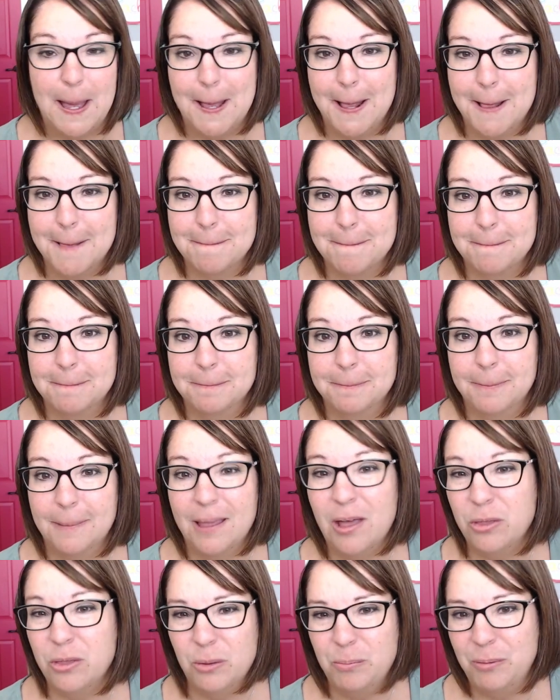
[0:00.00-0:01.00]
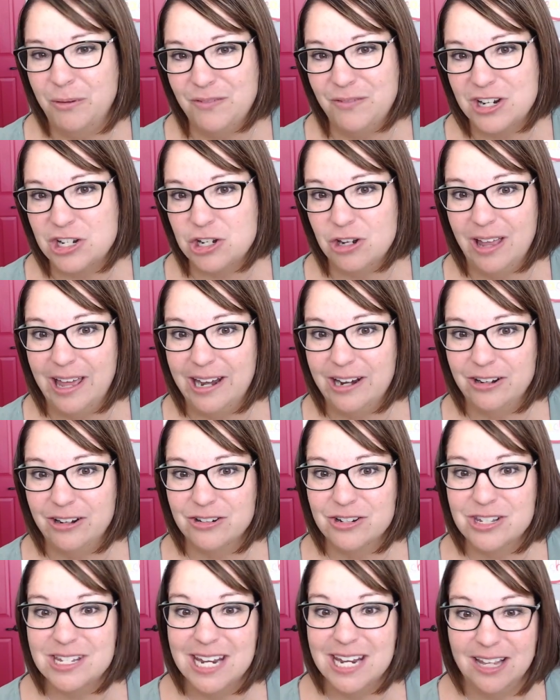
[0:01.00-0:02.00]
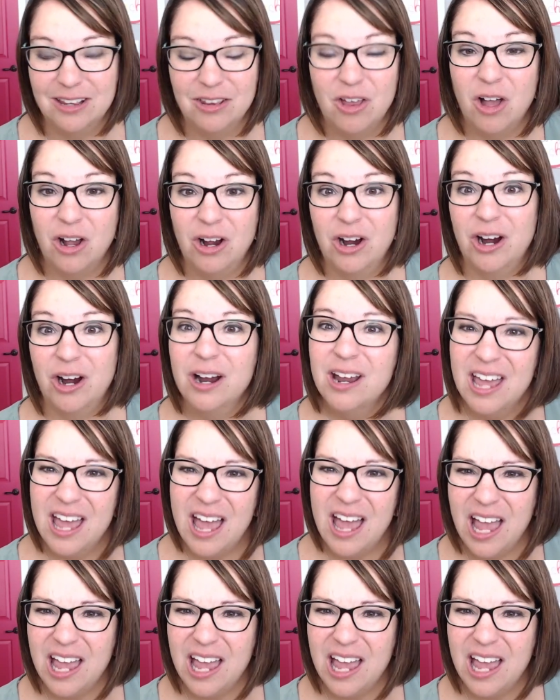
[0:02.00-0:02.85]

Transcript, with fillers: Um, although professional editors take longer.